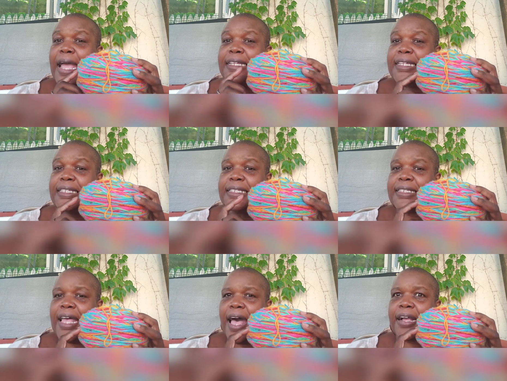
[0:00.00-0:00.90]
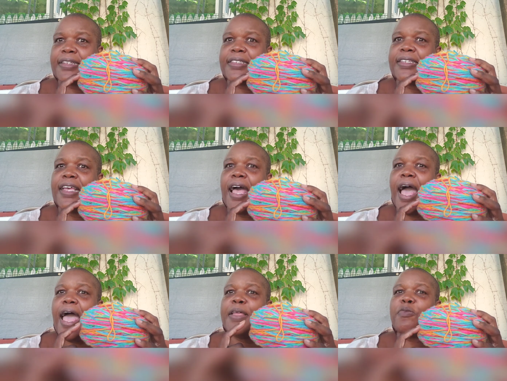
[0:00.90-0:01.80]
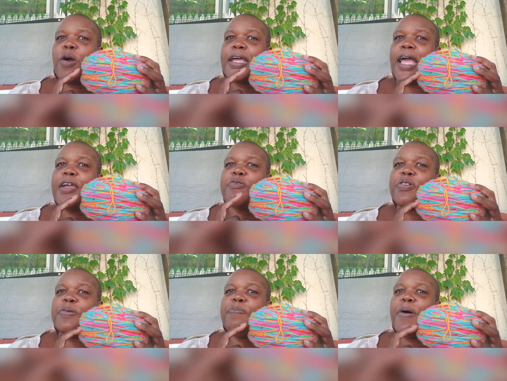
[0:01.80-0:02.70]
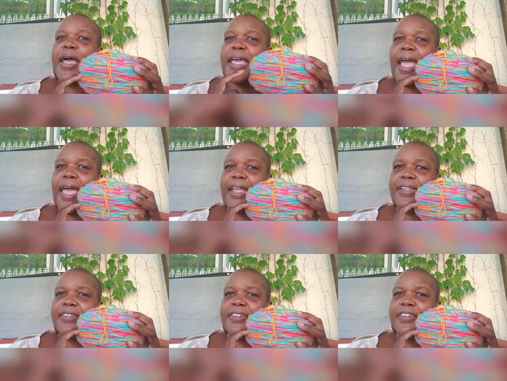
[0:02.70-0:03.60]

I knit socks and why I rib by hand.